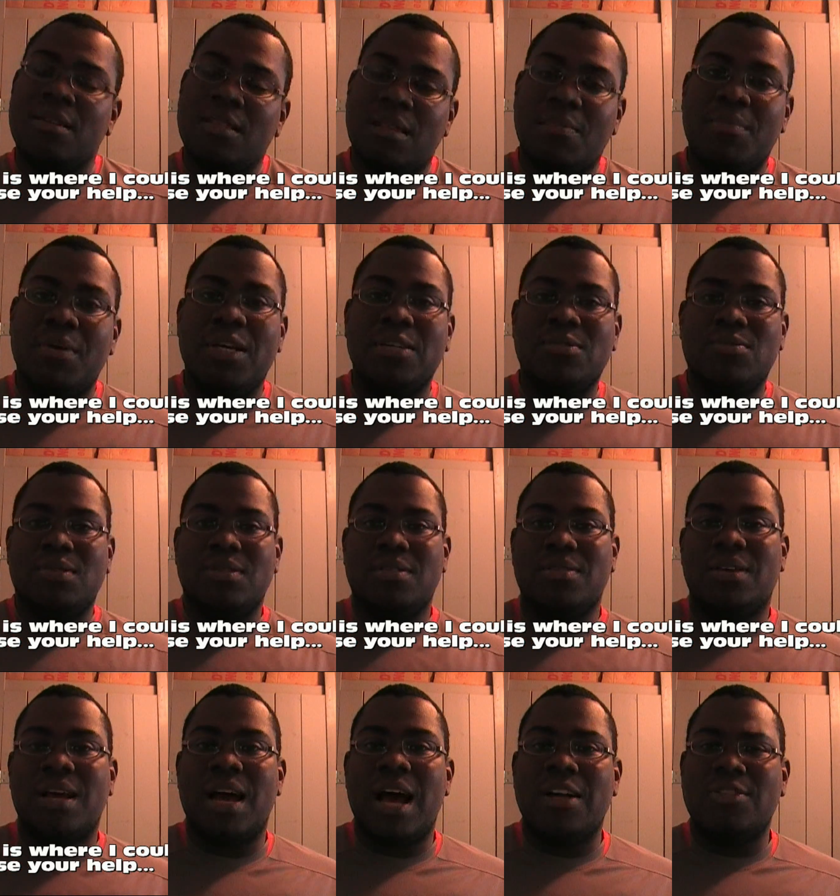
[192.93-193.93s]
The best
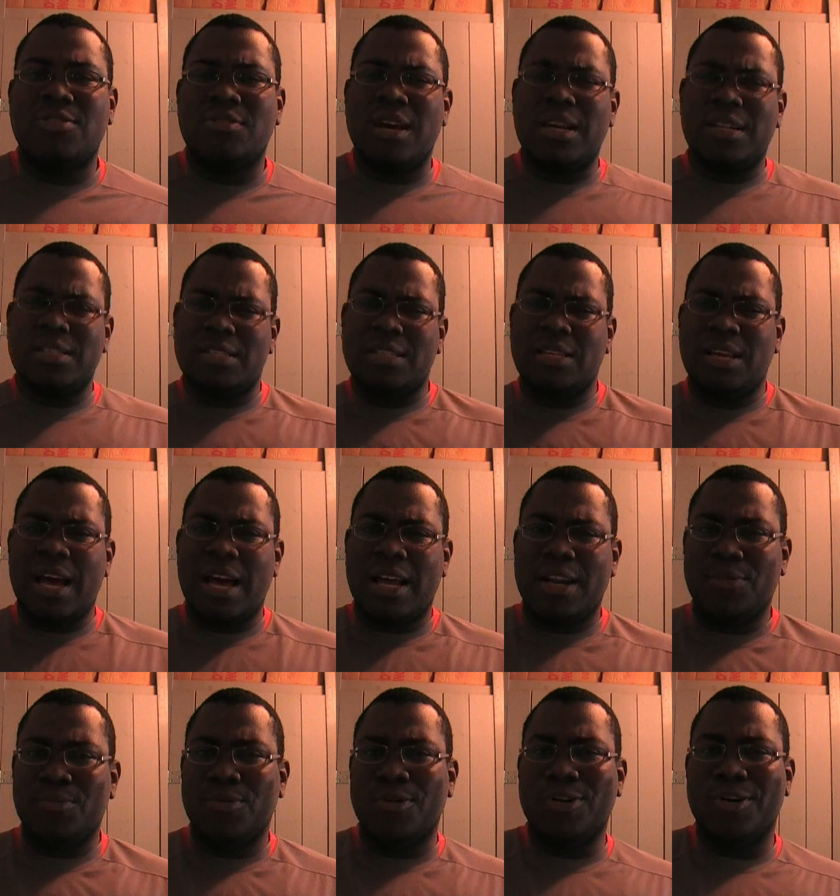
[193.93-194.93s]
ones, I'll try to see how
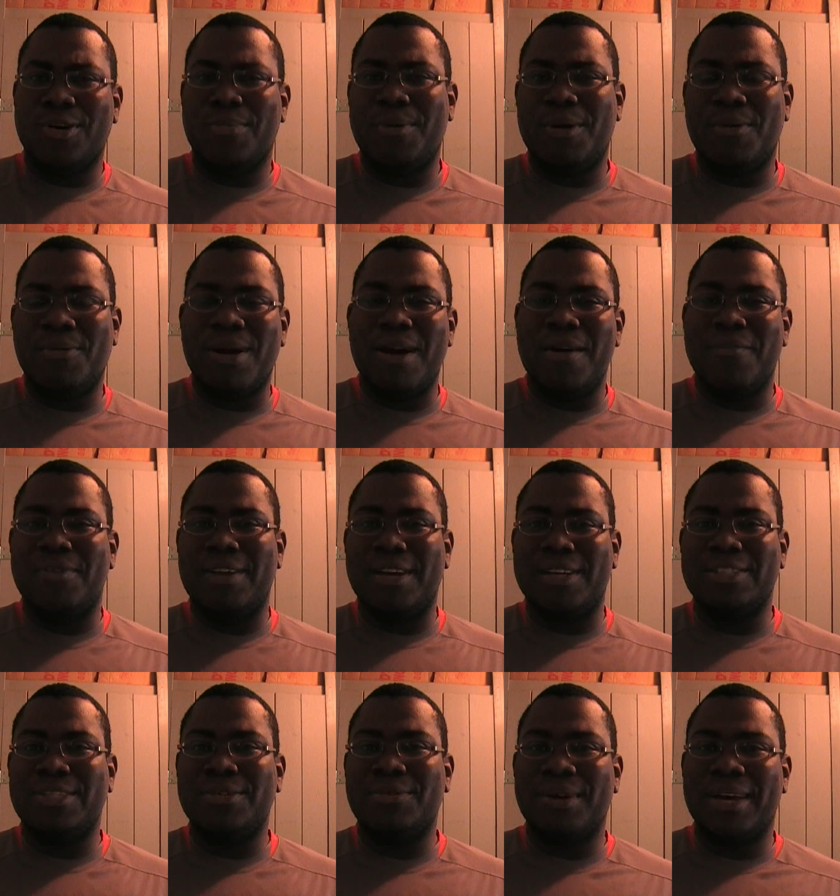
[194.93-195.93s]
they work on my wife, and I
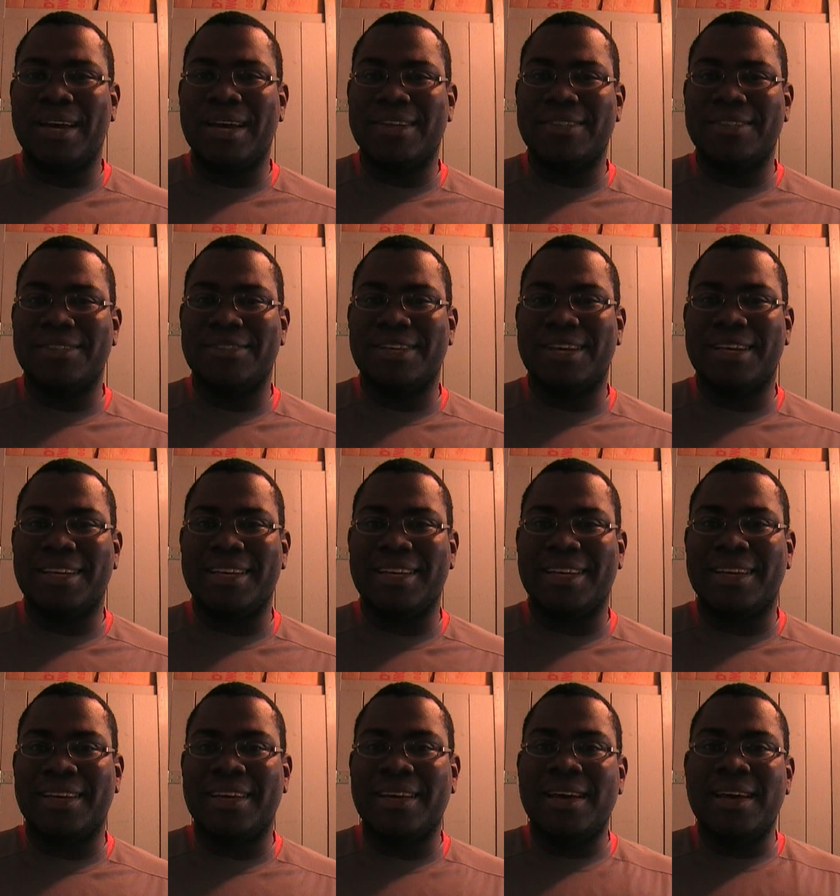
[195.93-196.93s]
see what answers I
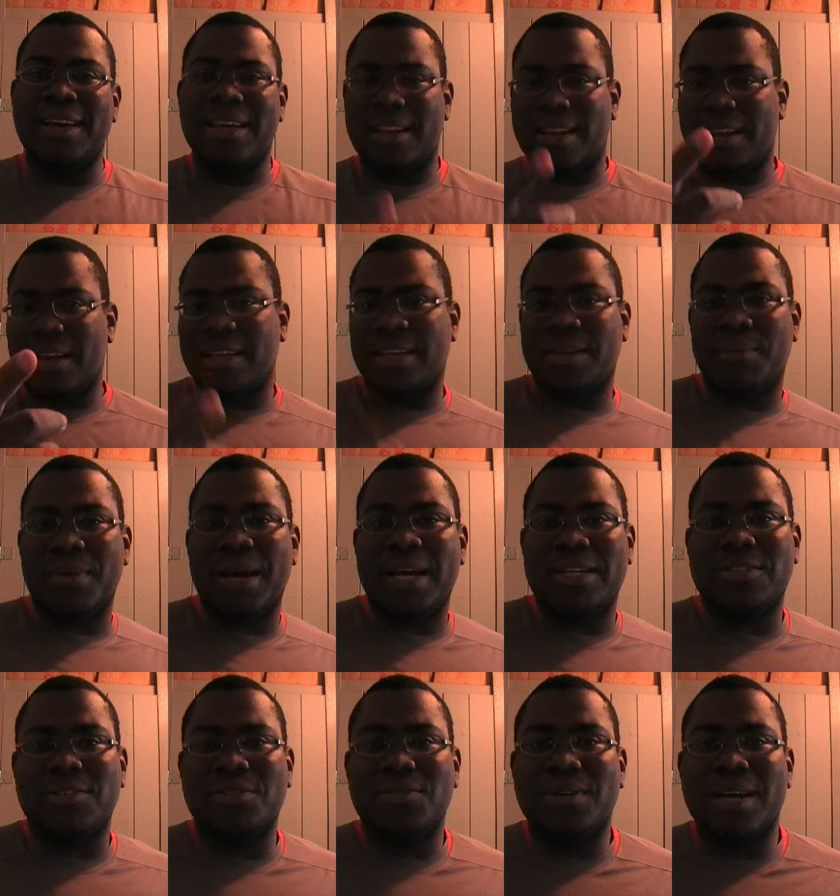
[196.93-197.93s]
get, and I get back
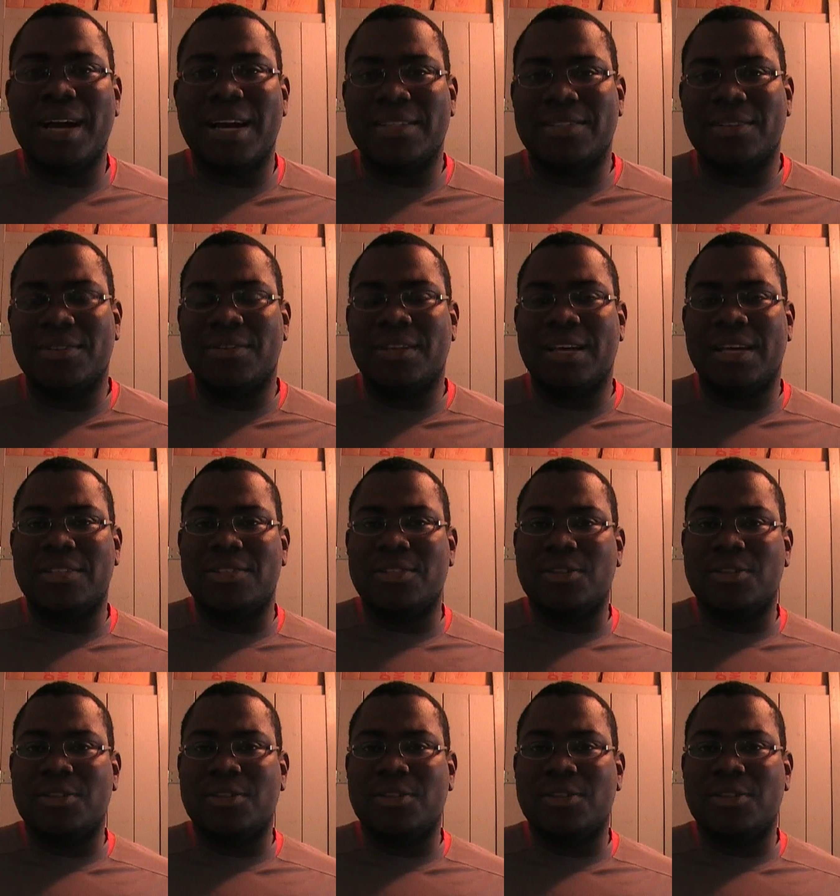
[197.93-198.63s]
to you guys on that.